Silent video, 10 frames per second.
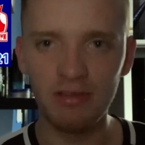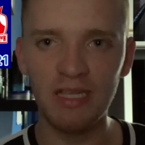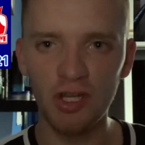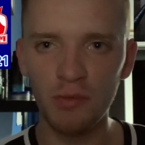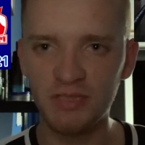He
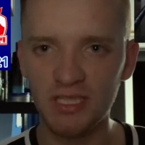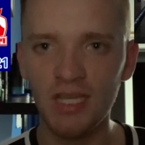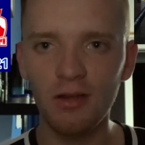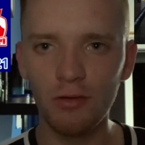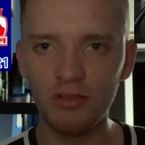looped
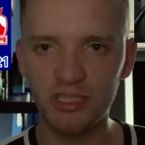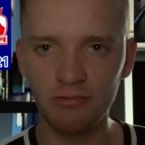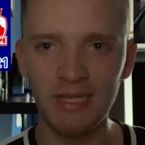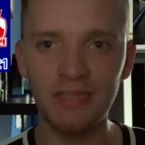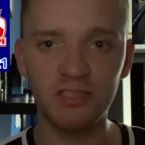all the
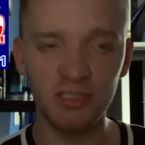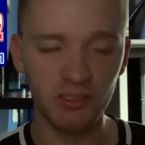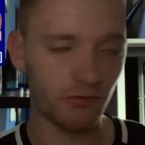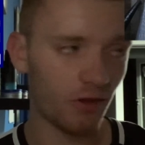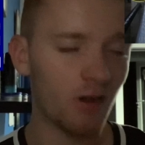way into the
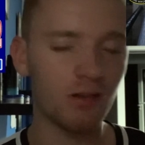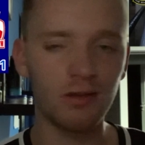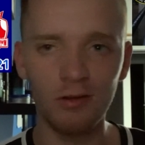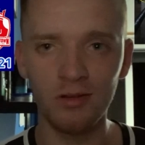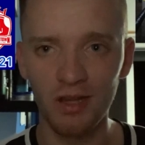far
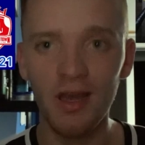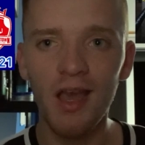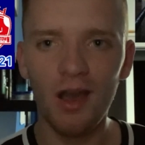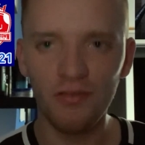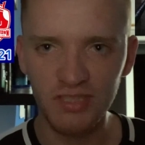corner
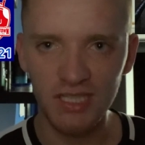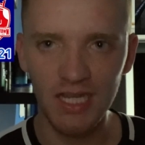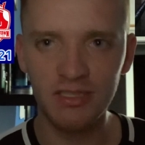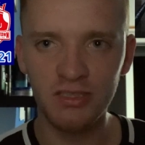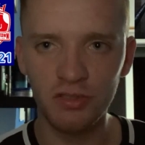of the
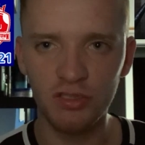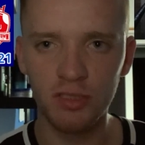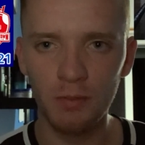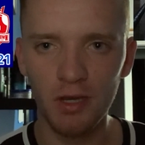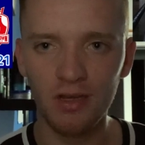net to
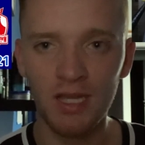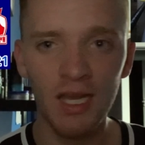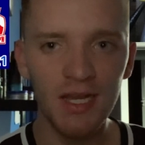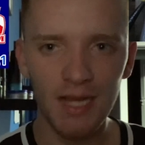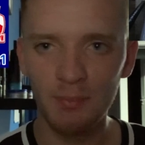spark
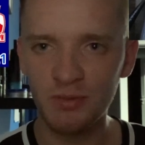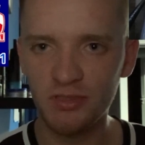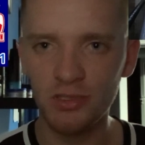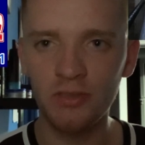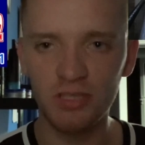
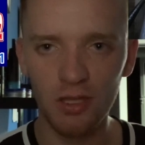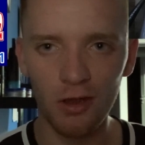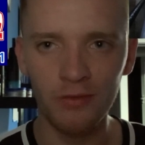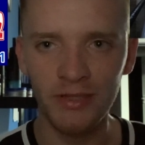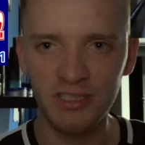absolute
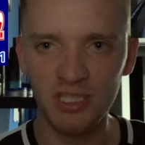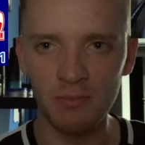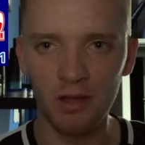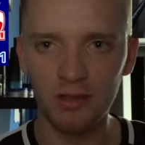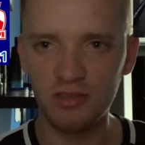carnage
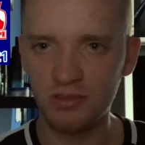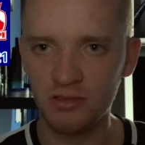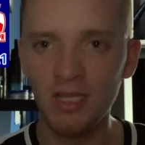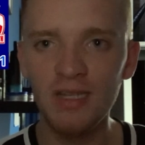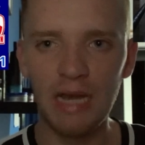amongst
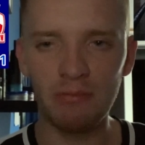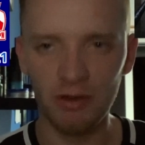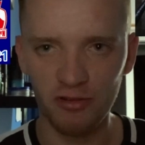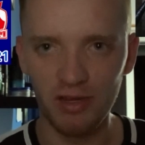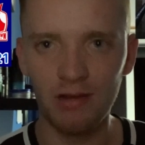our
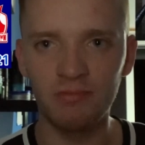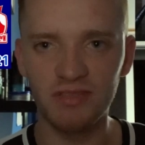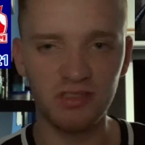ground.